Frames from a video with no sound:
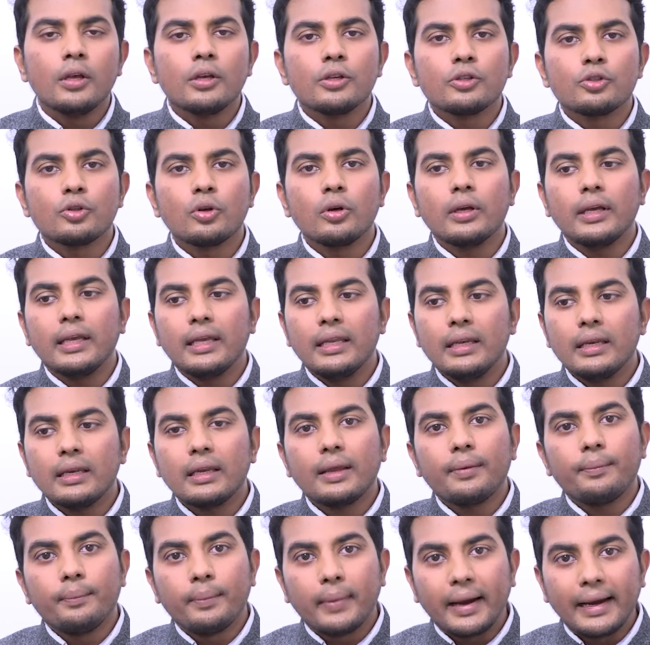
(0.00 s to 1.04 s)
So
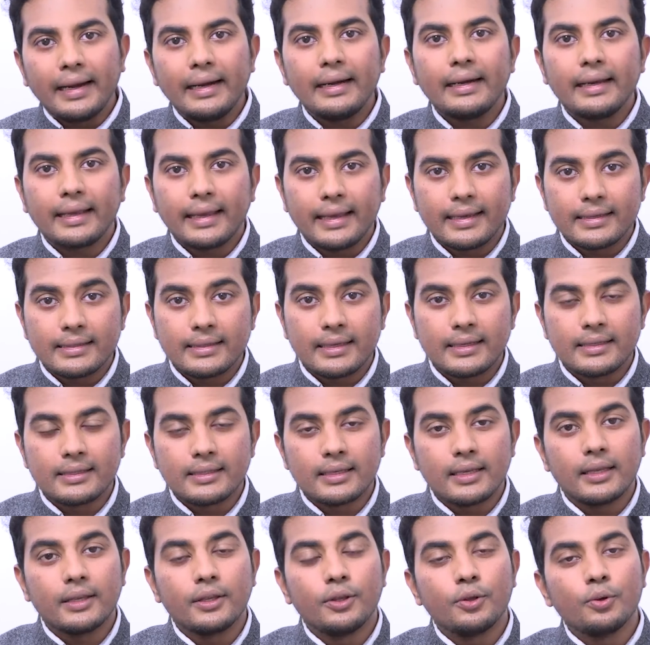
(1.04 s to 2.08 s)
in mild
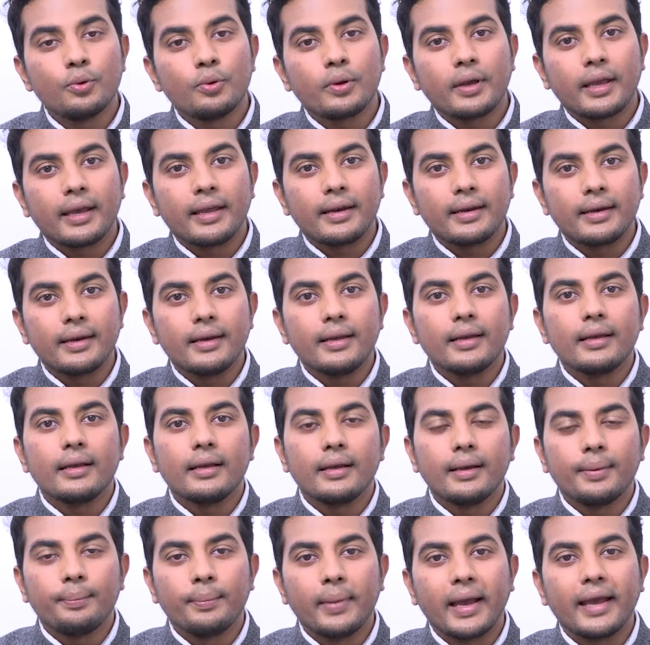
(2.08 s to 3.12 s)
cases, you can
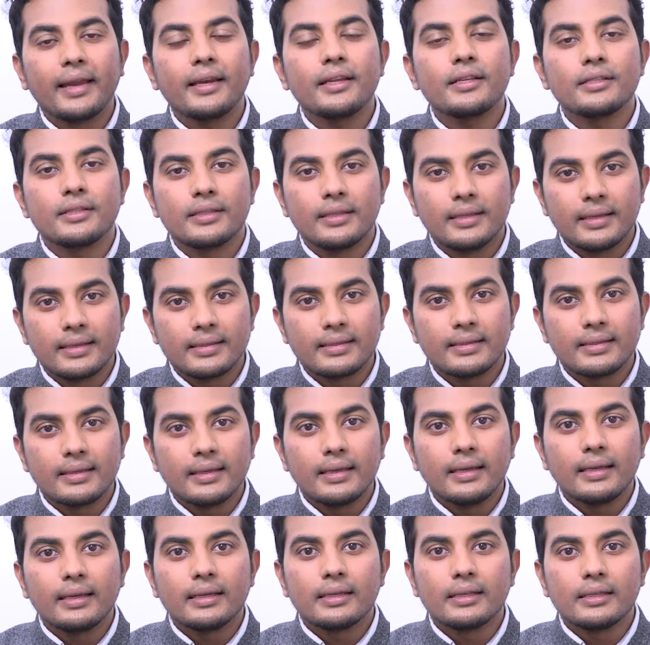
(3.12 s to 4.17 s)
manage
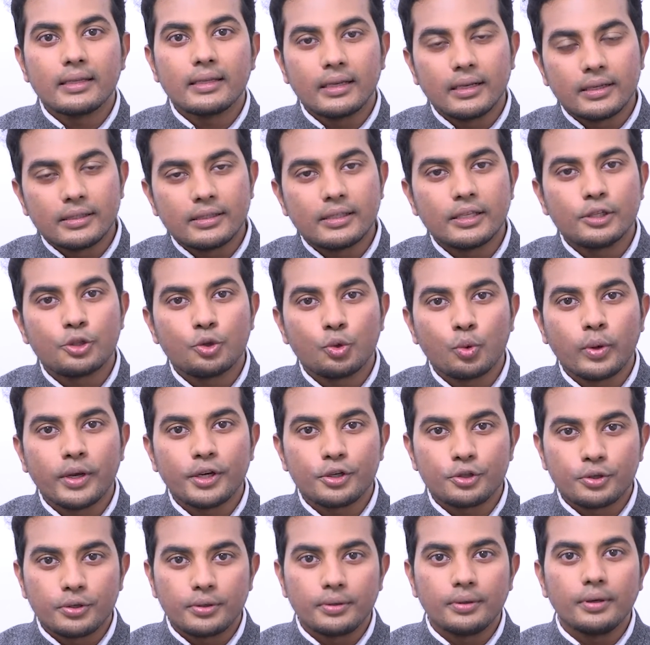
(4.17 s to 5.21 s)
this
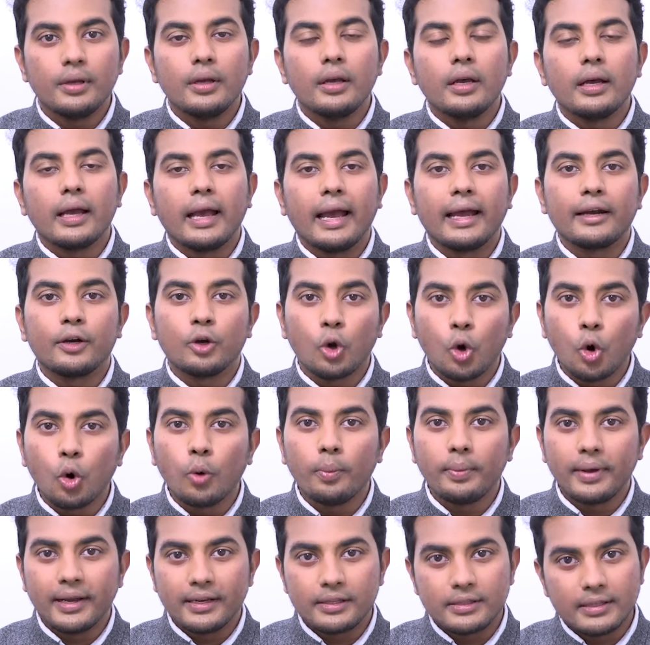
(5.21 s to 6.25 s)
situation at
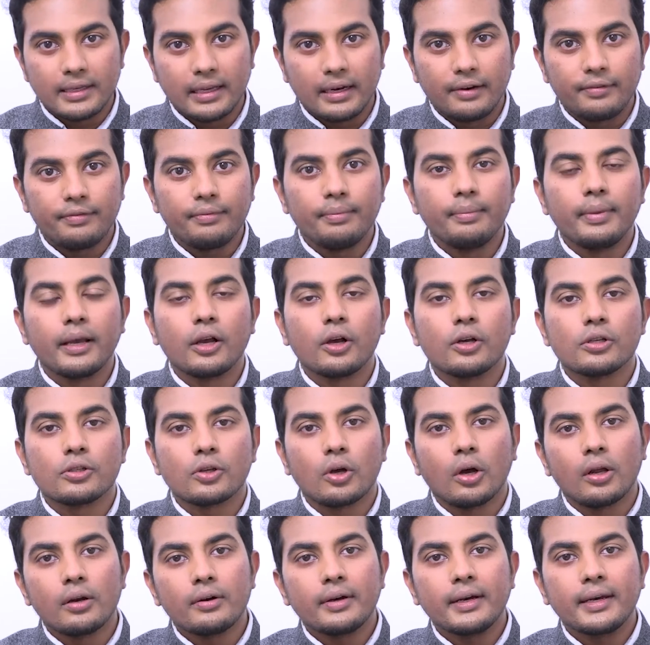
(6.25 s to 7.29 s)
home itself, because
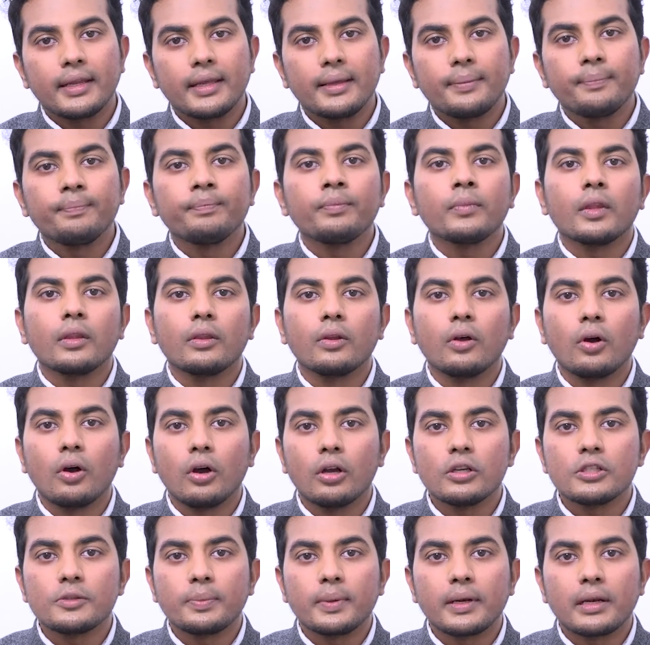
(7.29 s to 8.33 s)
already the
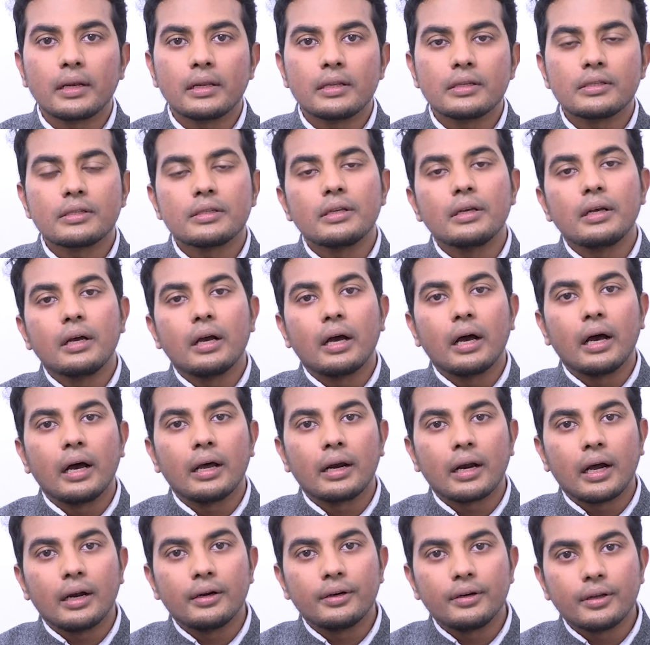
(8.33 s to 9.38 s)
hospitals
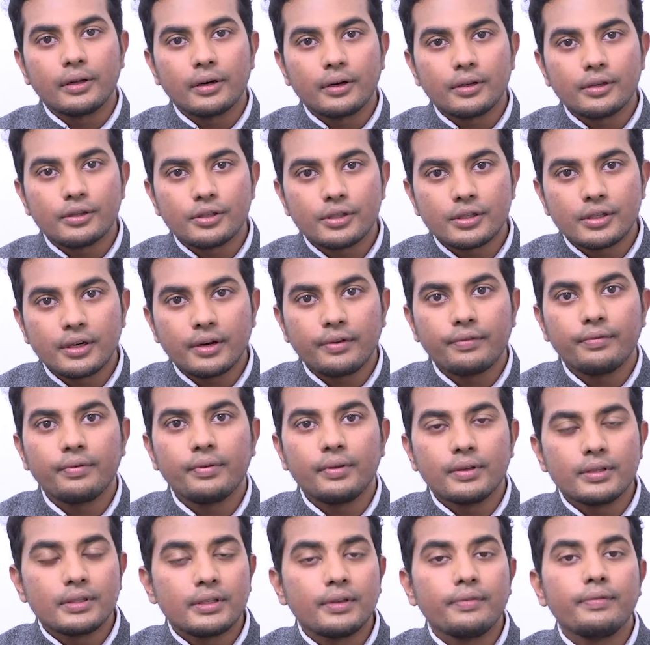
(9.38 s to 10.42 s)
are under
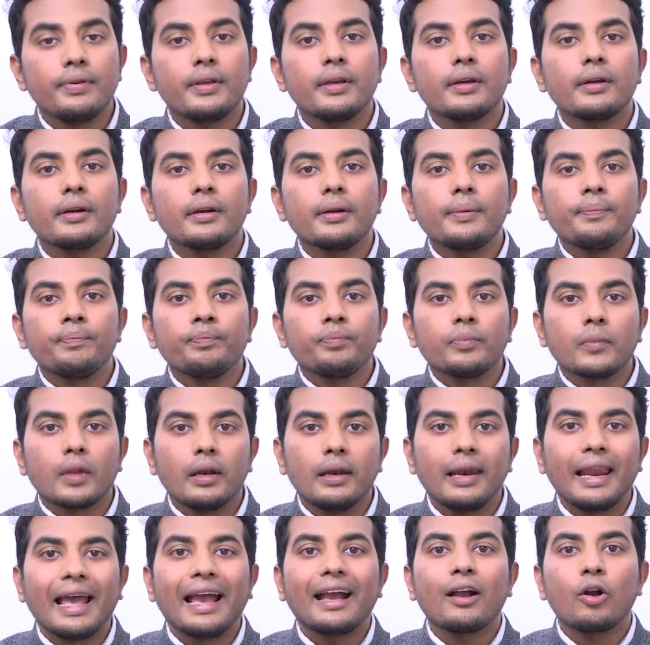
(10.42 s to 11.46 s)
severe
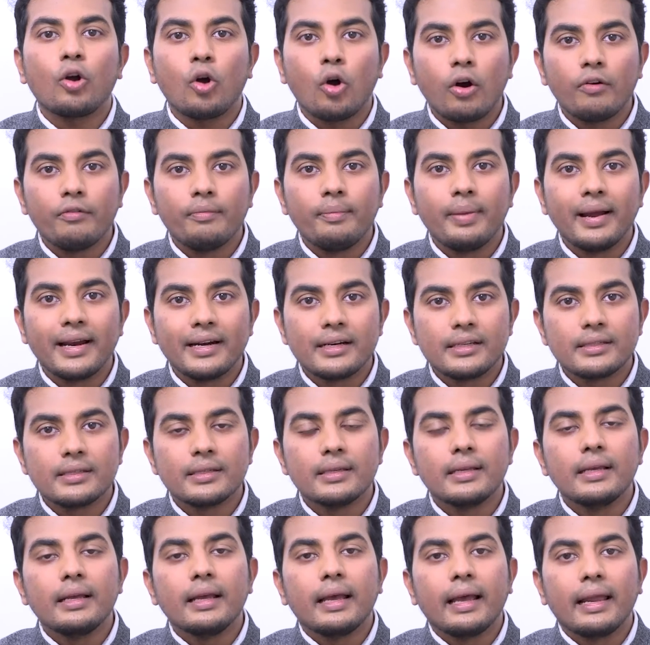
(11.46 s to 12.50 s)
lack of
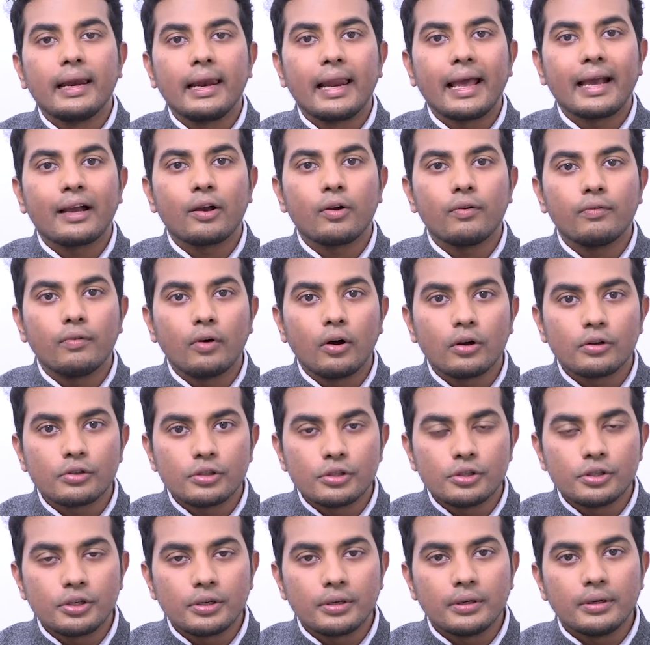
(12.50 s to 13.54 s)
beds and lack of
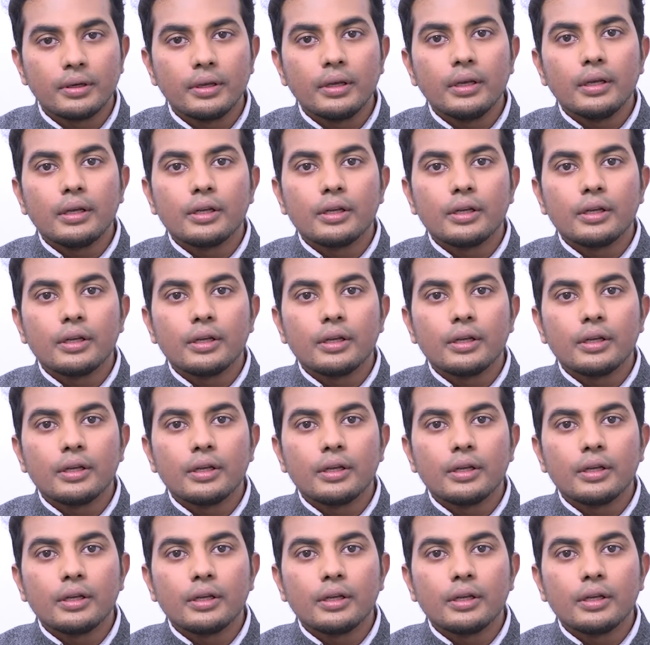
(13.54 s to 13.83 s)
oxygen.